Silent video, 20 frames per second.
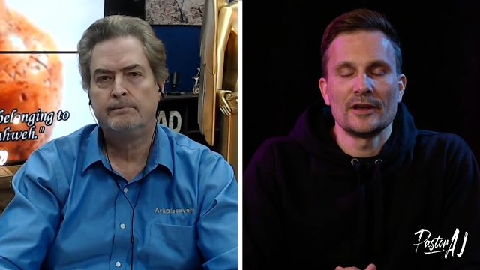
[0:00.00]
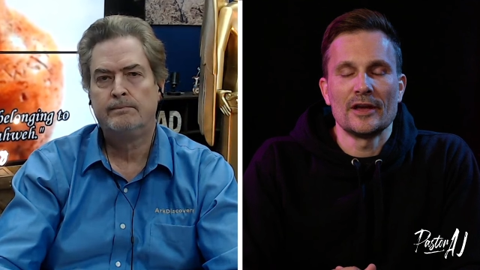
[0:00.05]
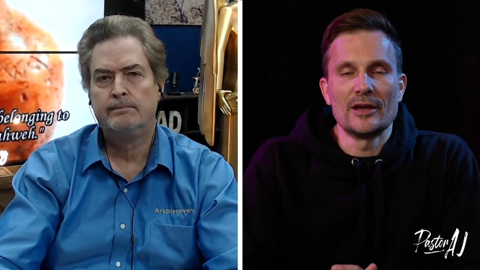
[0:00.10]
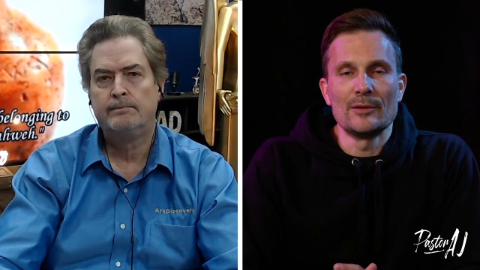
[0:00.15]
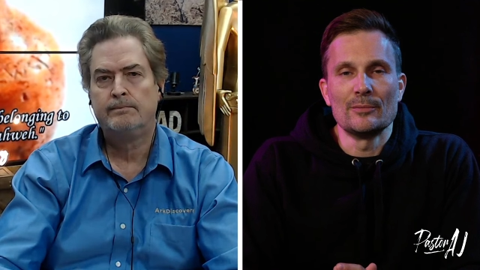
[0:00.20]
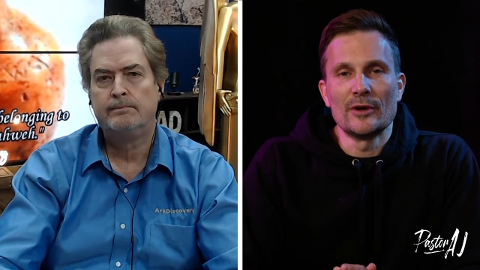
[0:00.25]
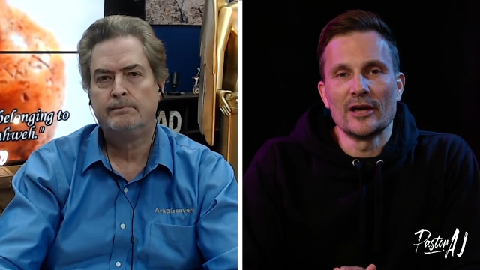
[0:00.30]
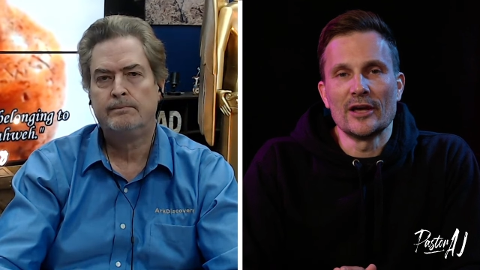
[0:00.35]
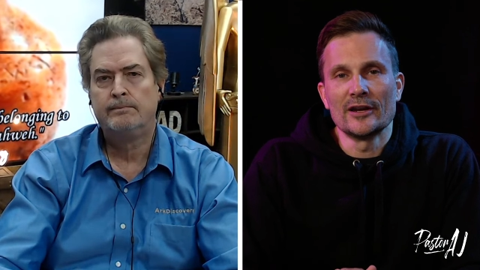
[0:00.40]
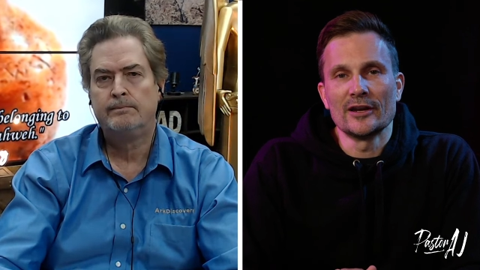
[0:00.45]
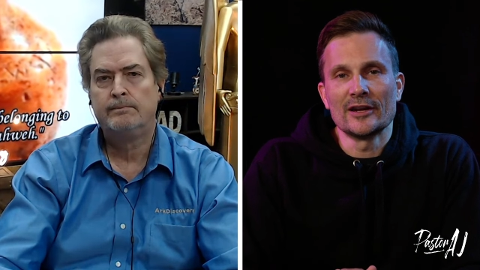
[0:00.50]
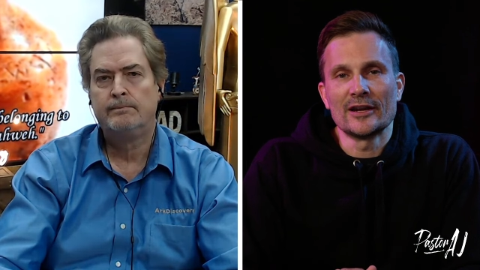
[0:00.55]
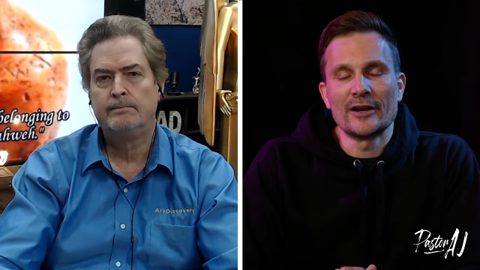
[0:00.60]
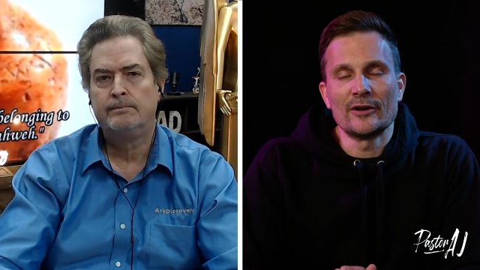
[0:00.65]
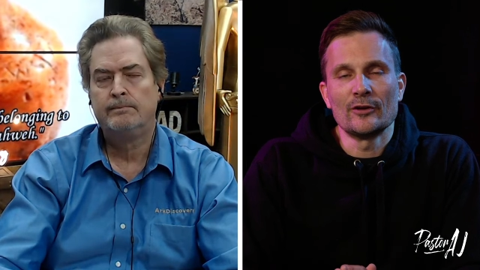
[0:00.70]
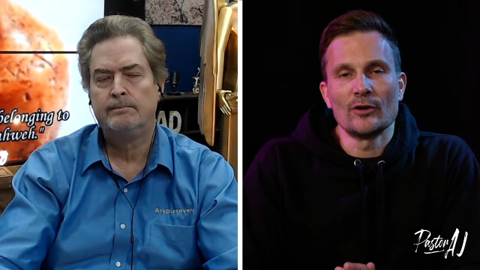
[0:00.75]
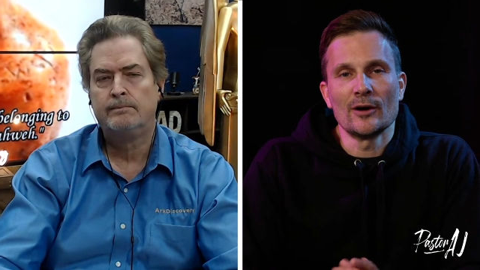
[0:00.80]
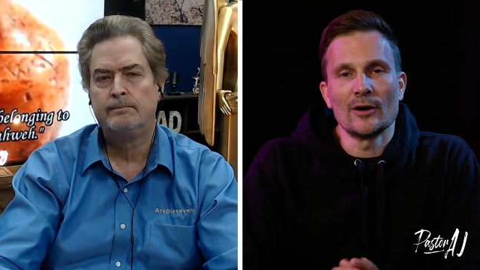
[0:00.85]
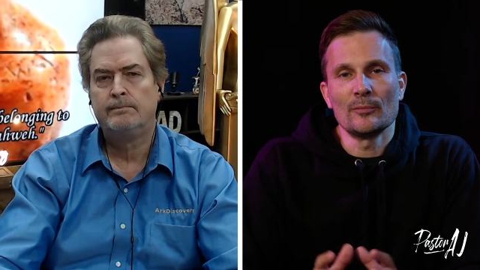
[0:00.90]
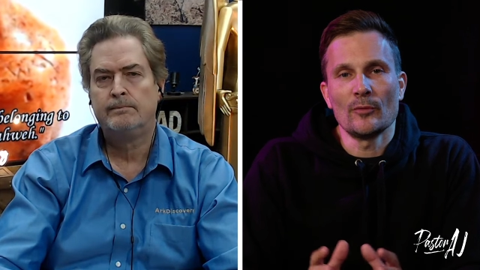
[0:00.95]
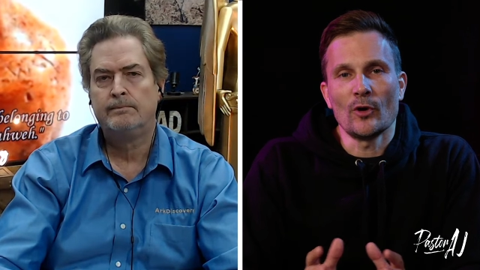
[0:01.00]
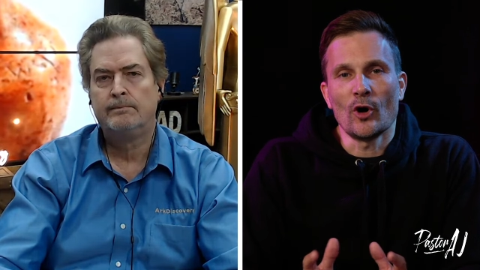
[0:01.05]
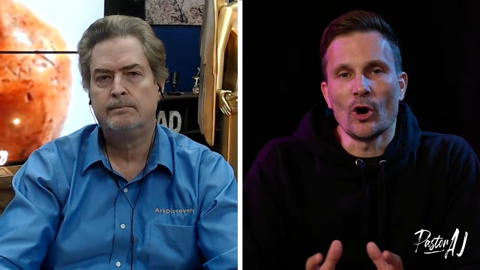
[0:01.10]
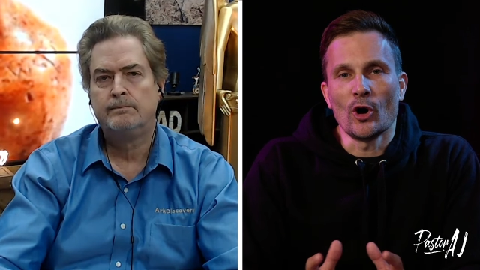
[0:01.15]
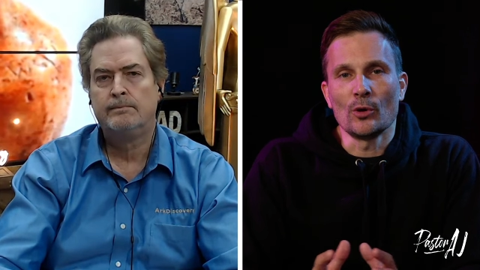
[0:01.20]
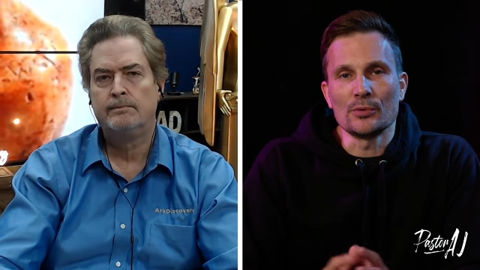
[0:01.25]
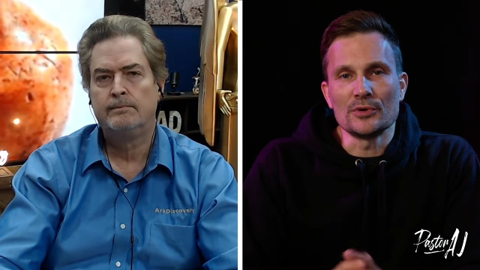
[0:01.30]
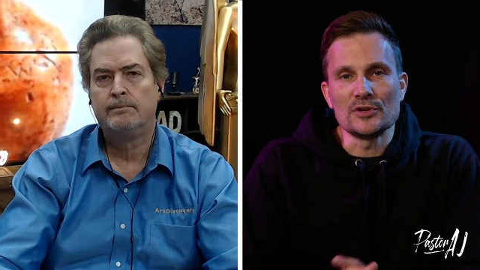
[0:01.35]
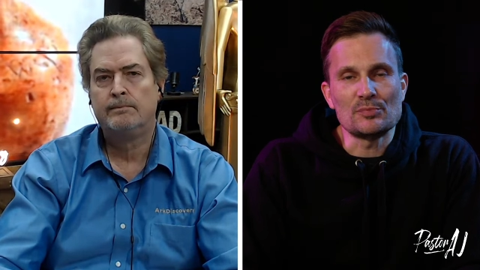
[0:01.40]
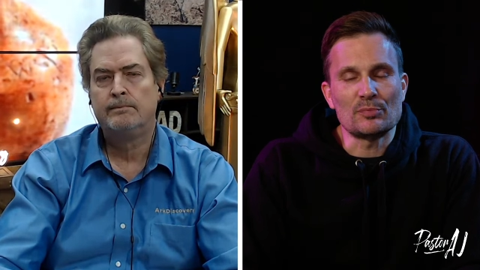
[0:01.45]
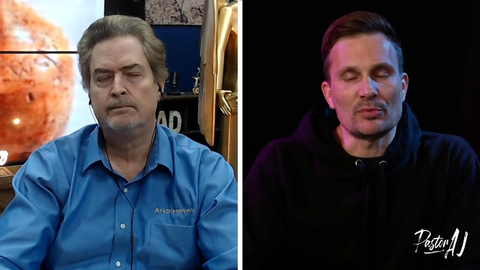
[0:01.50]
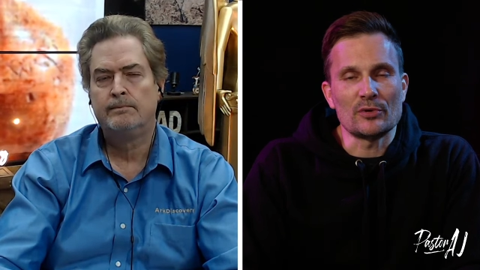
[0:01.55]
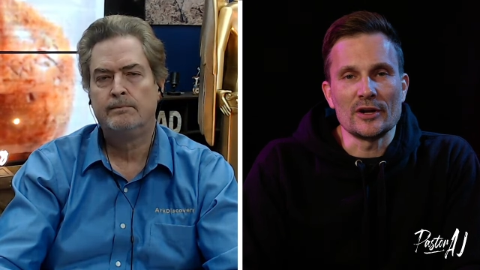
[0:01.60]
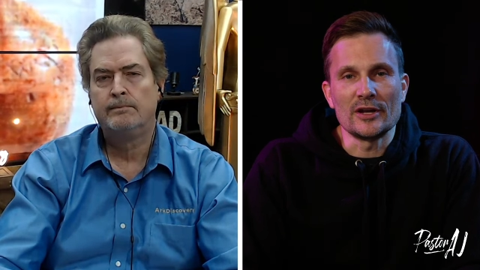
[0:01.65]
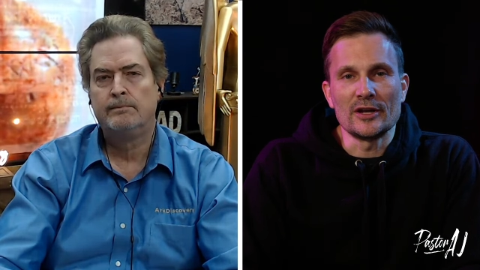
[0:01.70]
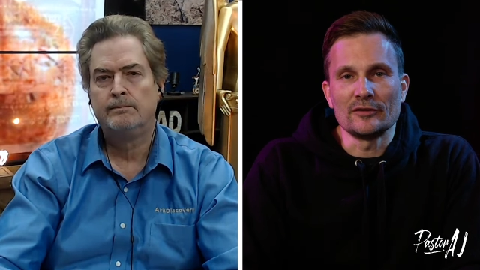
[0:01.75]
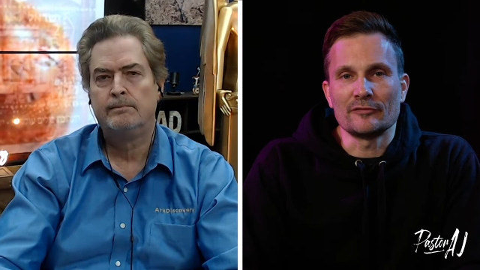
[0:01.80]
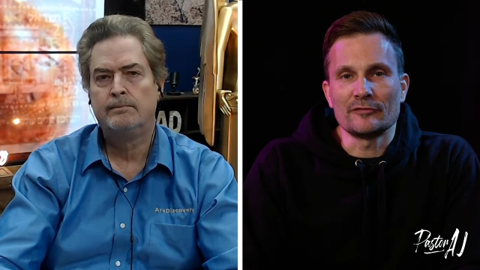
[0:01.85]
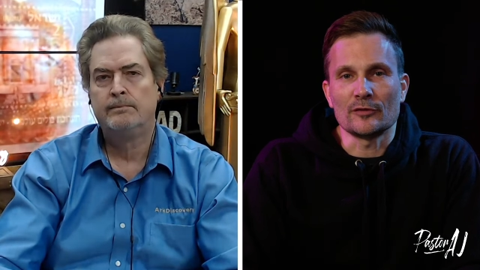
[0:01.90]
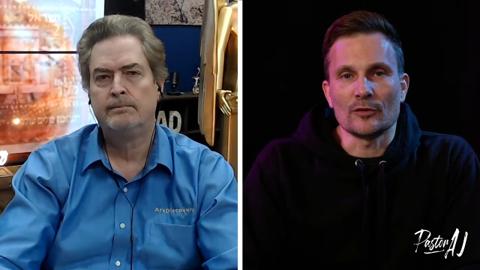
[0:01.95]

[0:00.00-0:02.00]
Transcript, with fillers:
Speaker 1: Amen. And I know I'm always praying